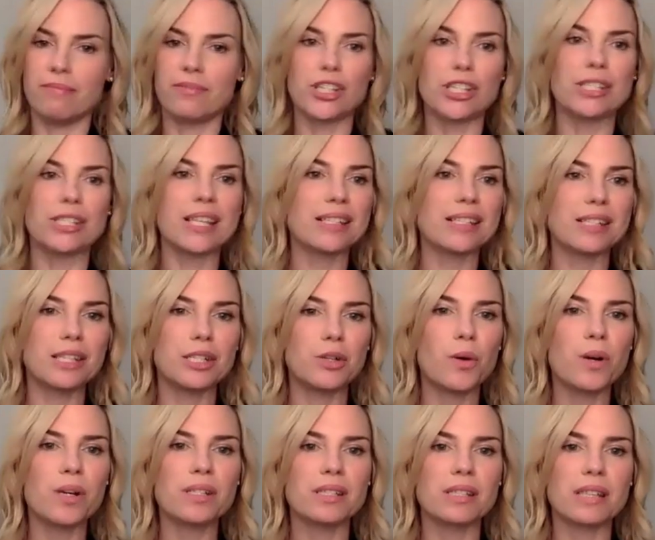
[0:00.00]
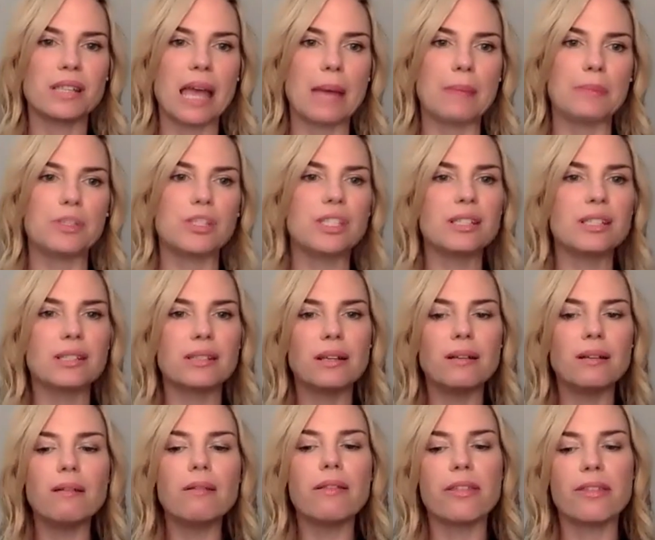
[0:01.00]
she says the door slams, just
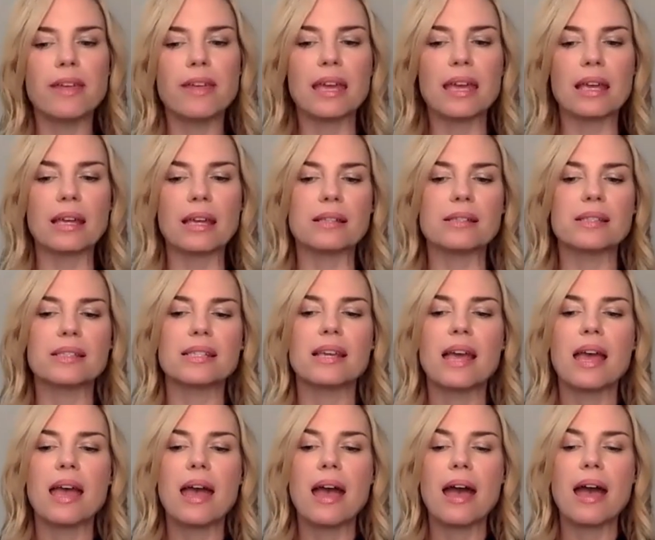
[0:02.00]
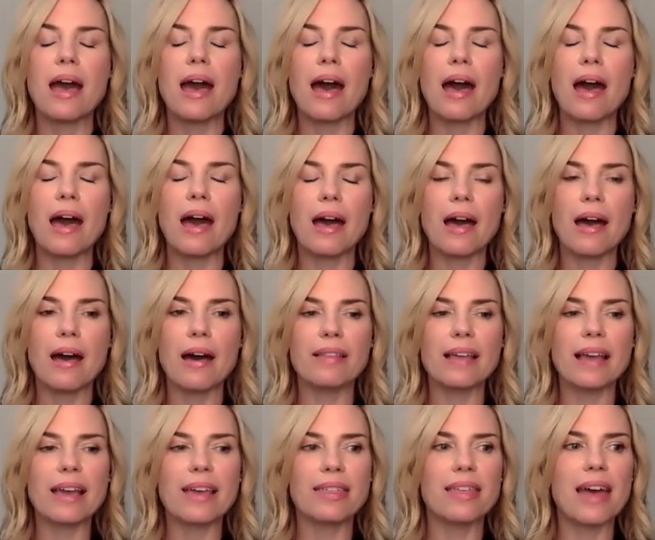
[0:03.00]
little things
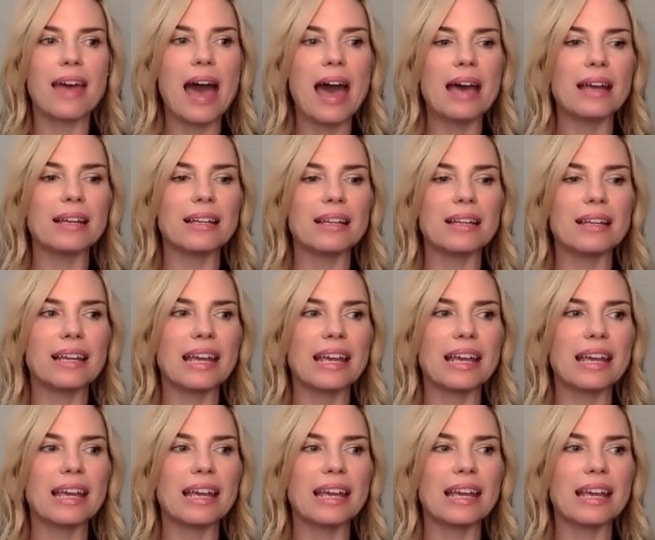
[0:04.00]
like that